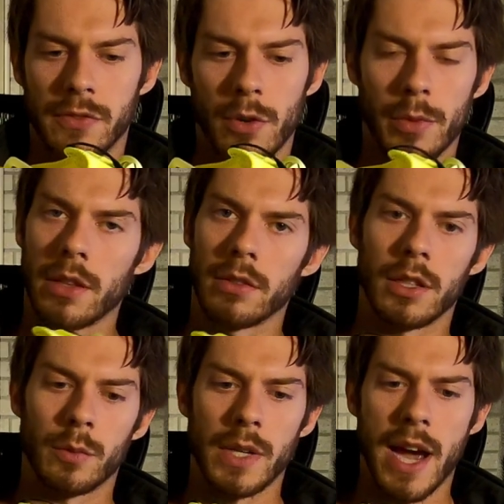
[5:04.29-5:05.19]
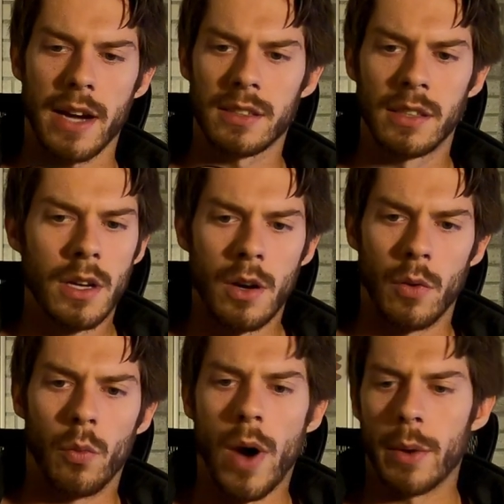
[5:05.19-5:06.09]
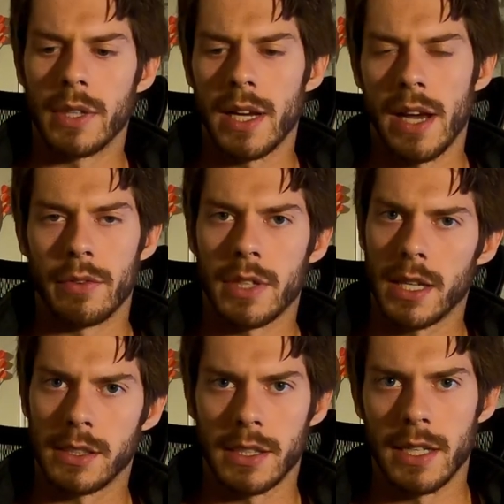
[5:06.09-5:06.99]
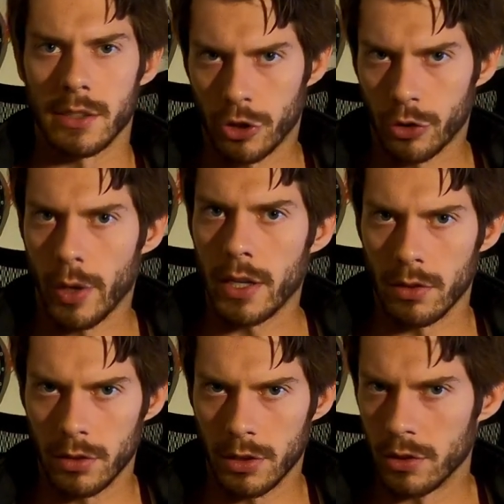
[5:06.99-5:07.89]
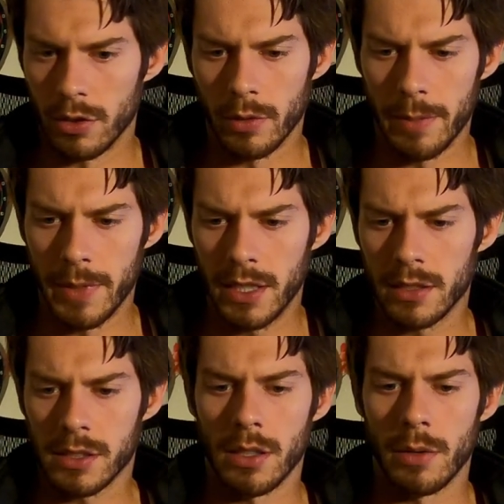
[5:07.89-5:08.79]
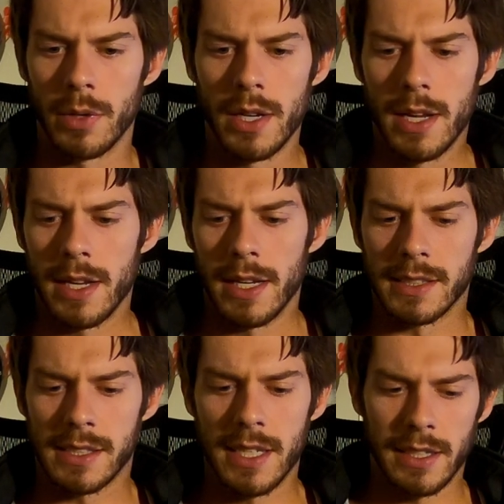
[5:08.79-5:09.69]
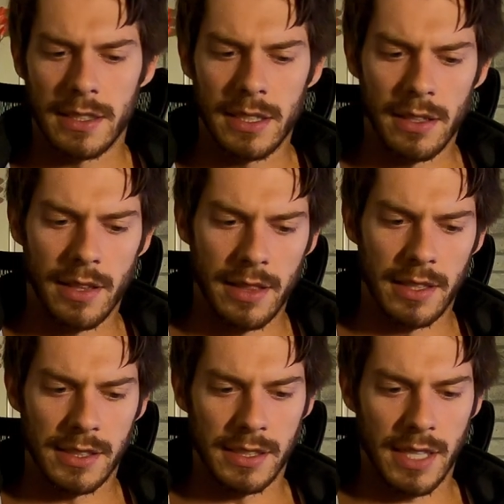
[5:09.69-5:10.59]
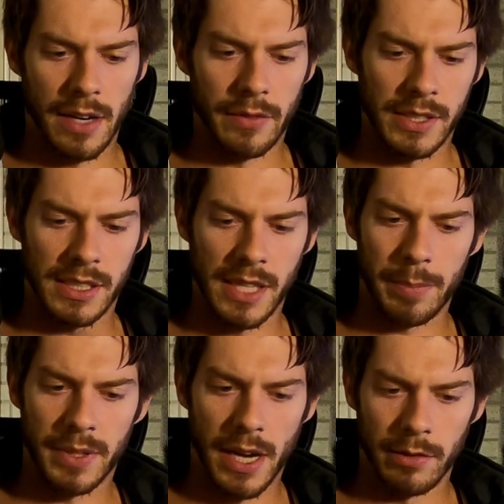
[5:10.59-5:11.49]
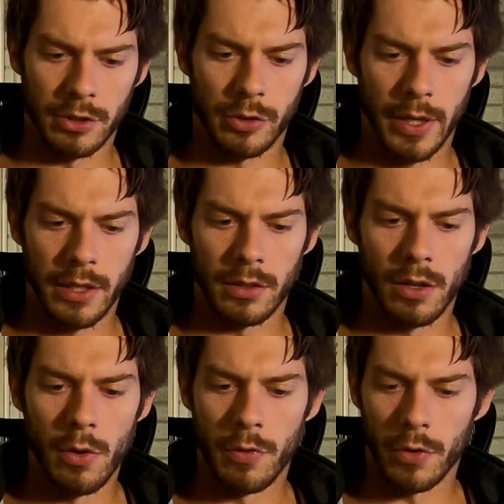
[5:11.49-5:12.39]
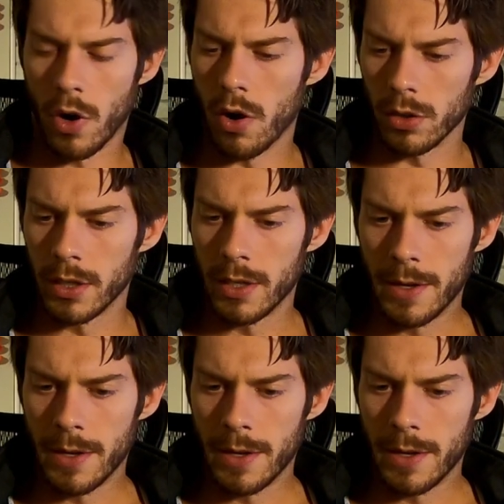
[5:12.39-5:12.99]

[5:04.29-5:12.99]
foam rather than React, why would they advertise it as a trainer? Do you know what I mean? So it's the idea that this is kind of a step down trainer overall,